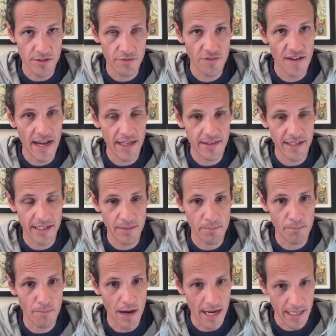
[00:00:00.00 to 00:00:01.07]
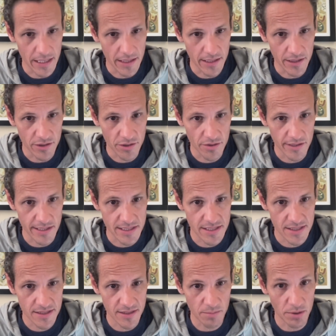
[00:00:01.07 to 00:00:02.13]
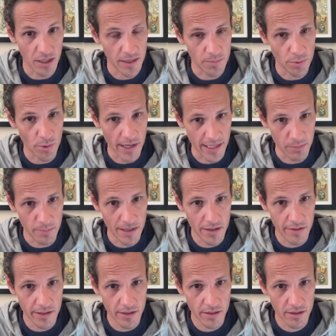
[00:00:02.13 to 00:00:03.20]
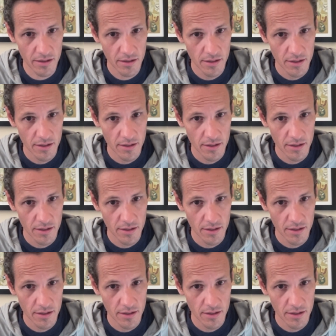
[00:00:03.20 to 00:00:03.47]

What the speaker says: to the fact that it might increase the blood-brain barrier.